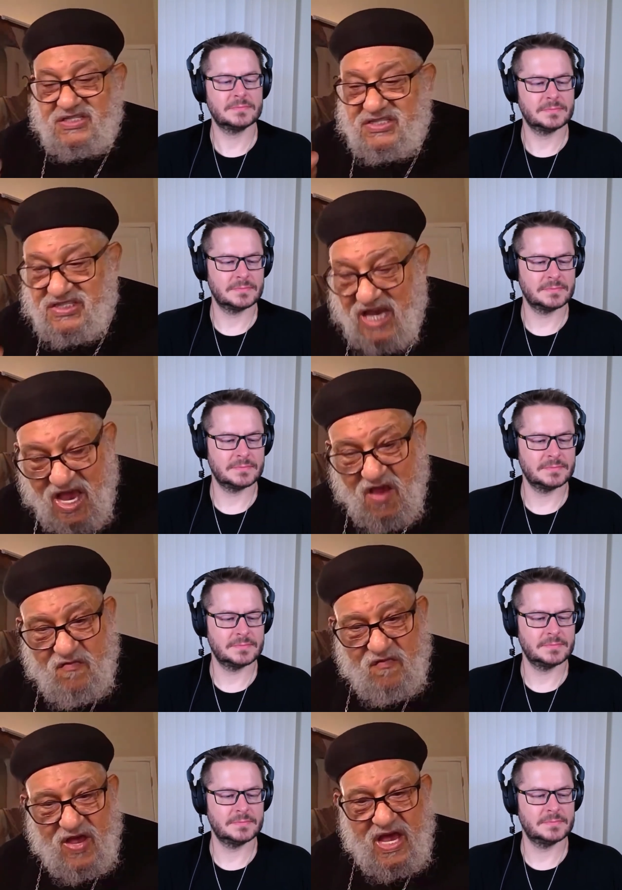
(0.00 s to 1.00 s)

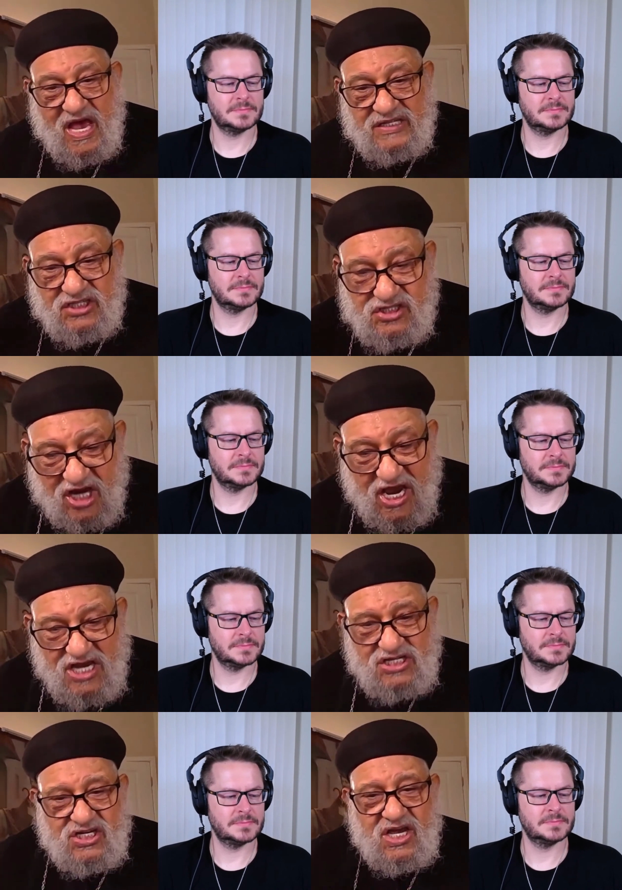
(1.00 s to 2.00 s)
Speaker 1: save and
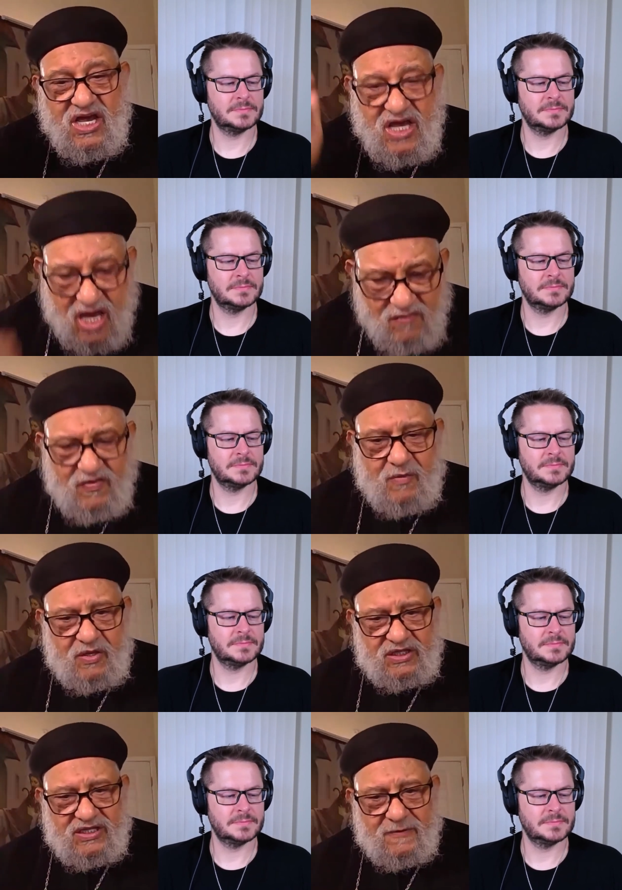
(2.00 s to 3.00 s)
change
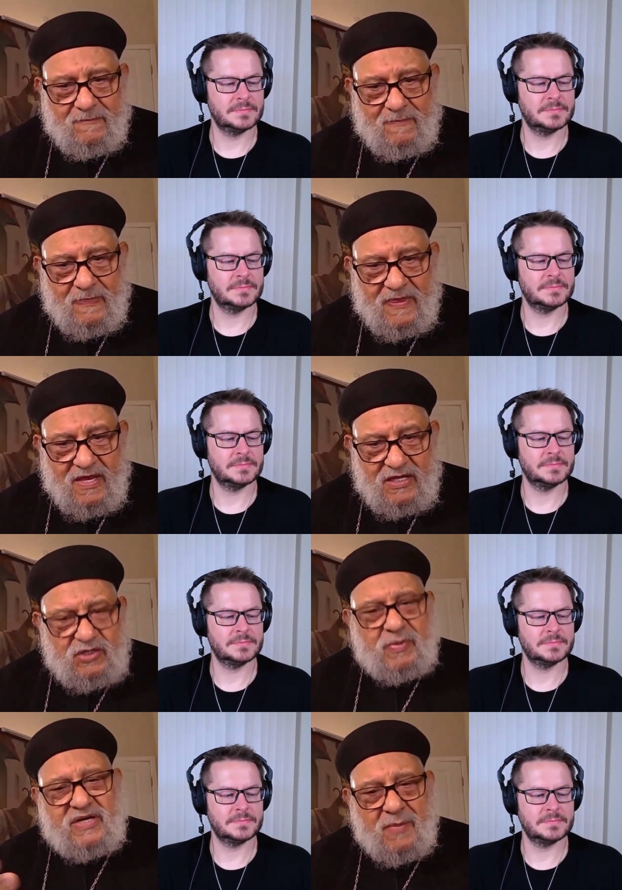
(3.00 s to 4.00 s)
everybody
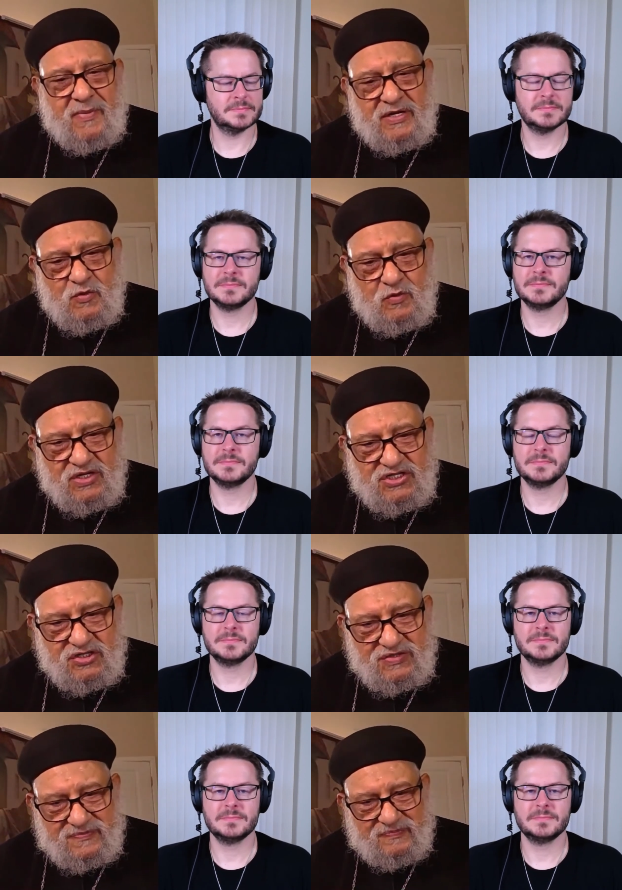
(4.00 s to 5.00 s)
to become a new
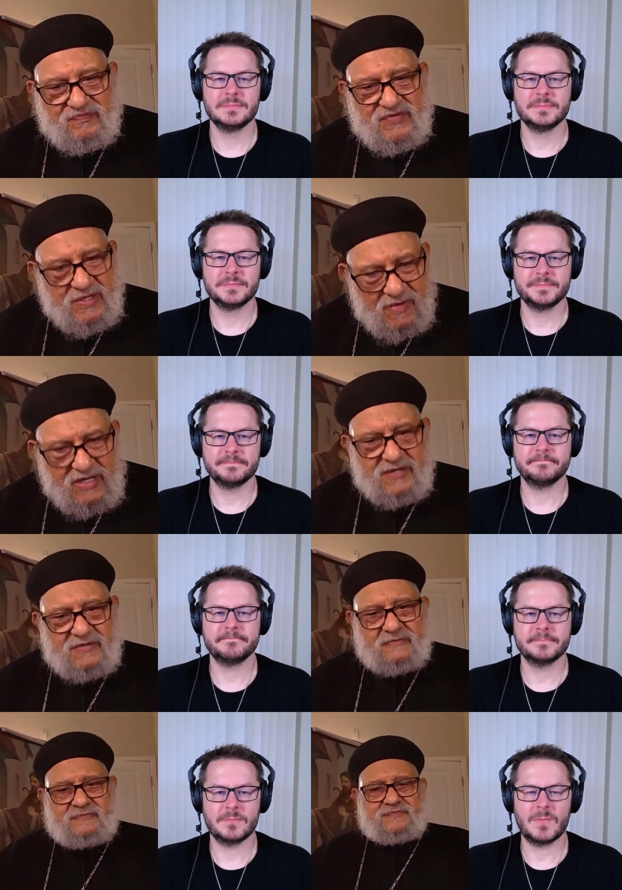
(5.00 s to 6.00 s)
creature. Amen.
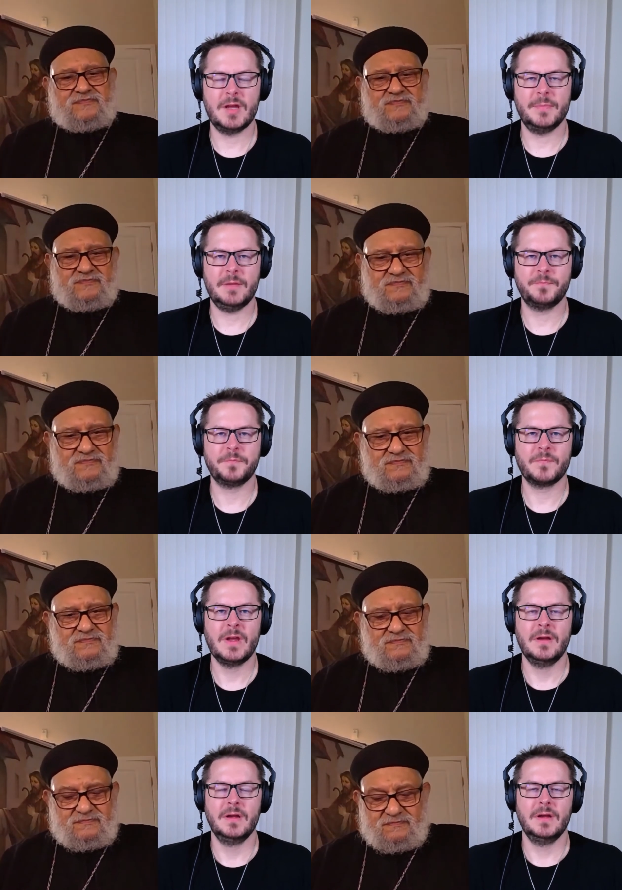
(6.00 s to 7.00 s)
Speaker 2: Amen.
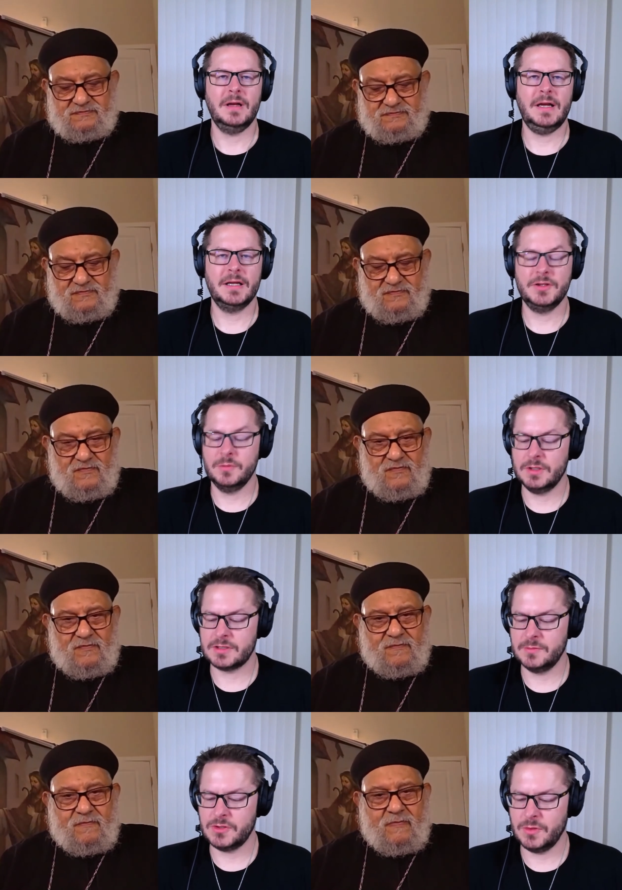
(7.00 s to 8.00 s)
Uh, you
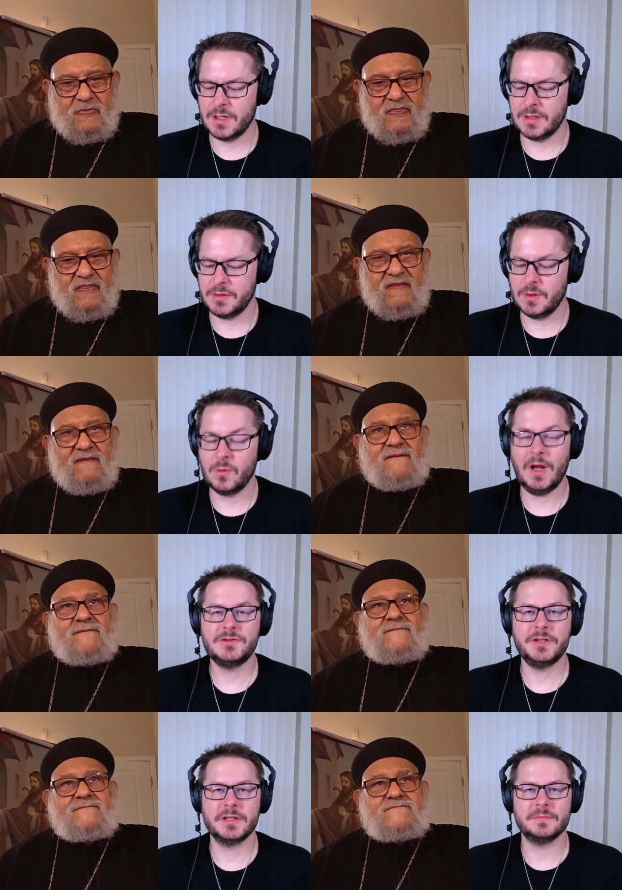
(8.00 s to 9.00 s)
Muslims who are who are
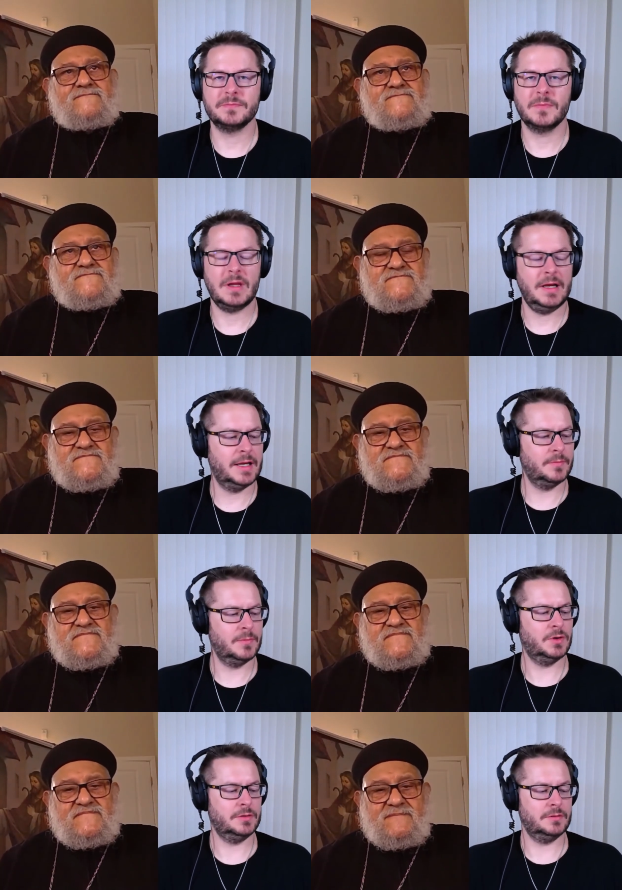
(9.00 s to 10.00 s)
watching, um,
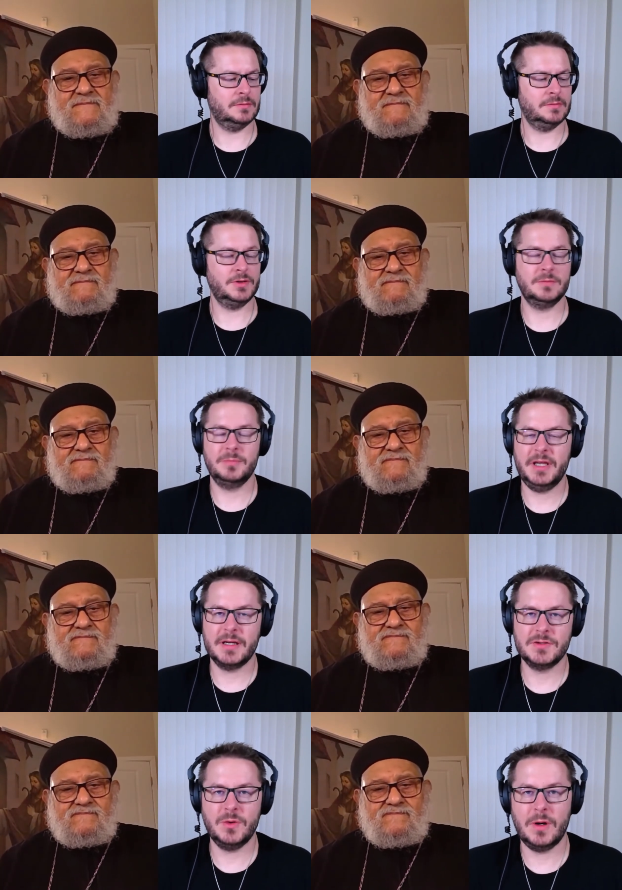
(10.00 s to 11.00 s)
who, because
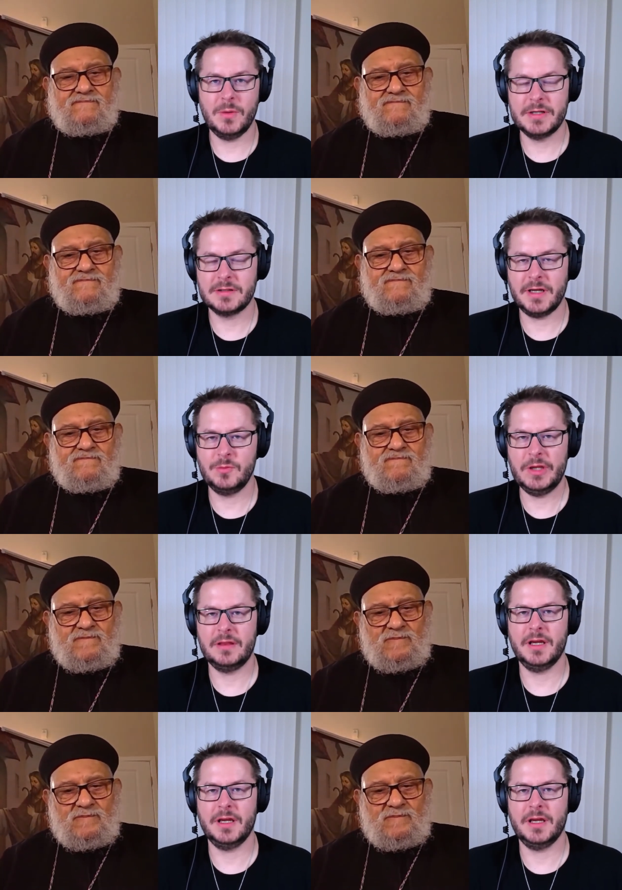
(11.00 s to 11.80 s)
you always tell me that